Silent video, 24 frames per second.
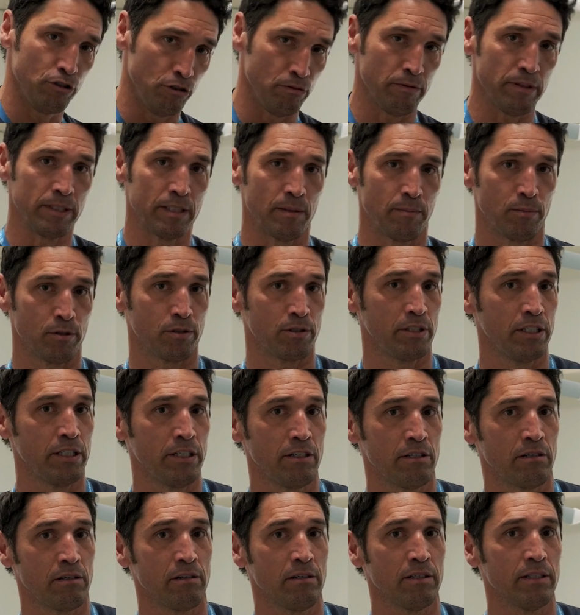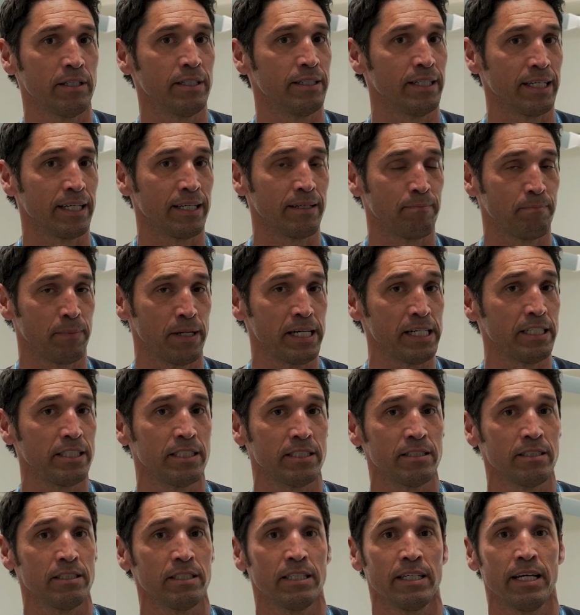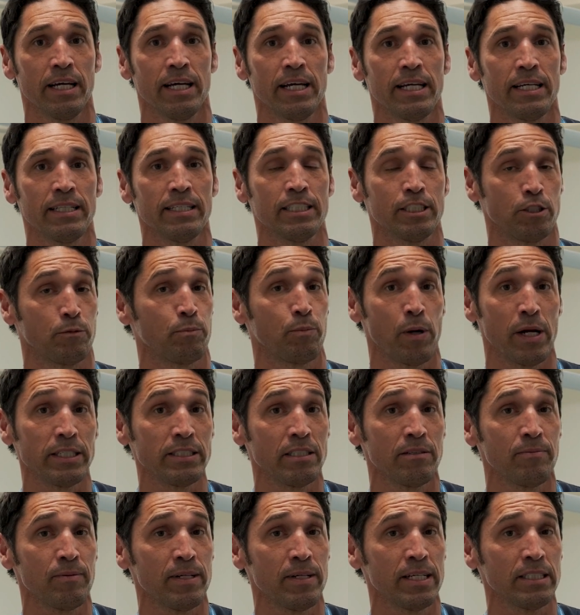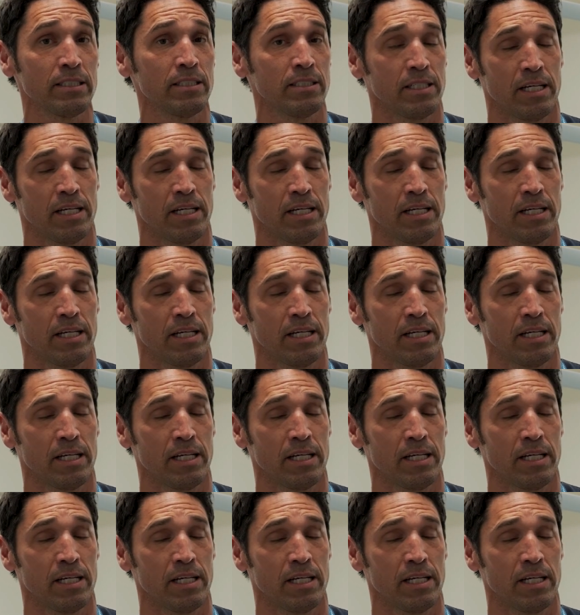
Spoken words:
during the procedure, the patient gained expressiveness